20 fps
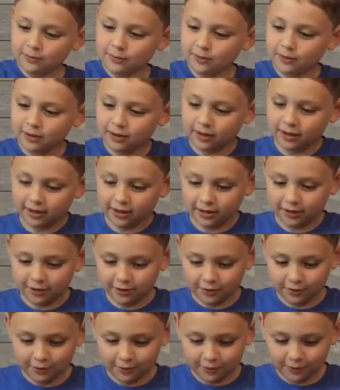we're gonna
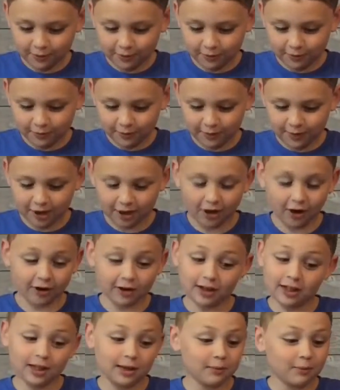do the
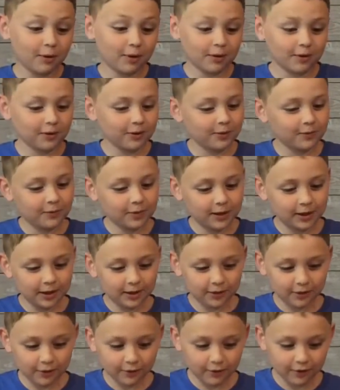artsy part of the
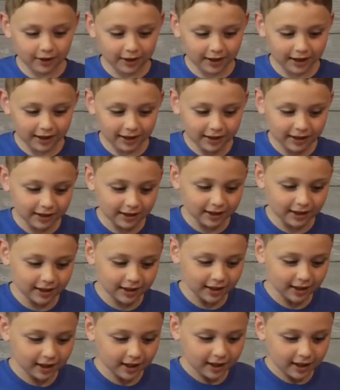video, I guess.
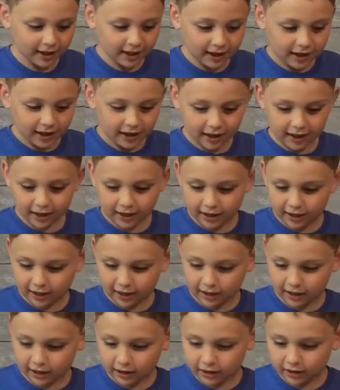
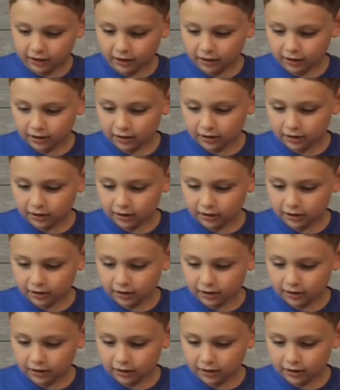And